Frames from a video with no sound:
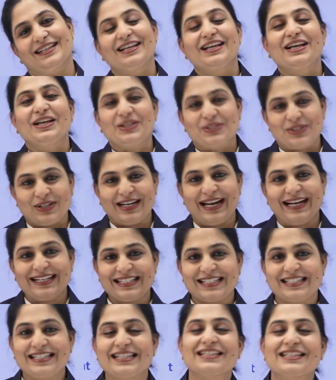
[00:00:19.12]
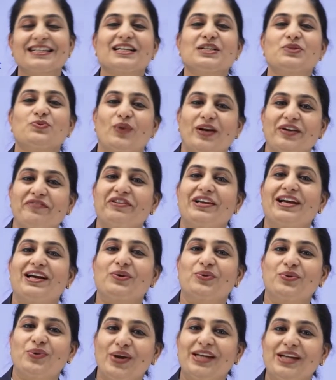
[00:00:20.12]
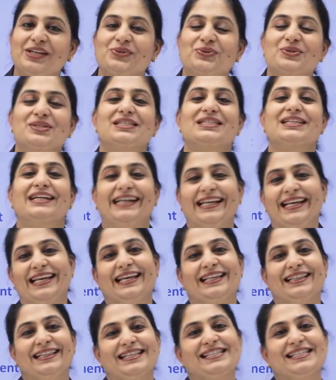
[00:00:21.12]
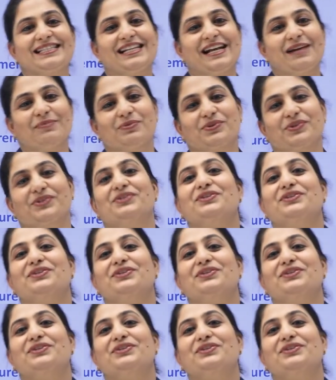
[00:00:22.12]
So let's discuss what we are going to study in this chapter.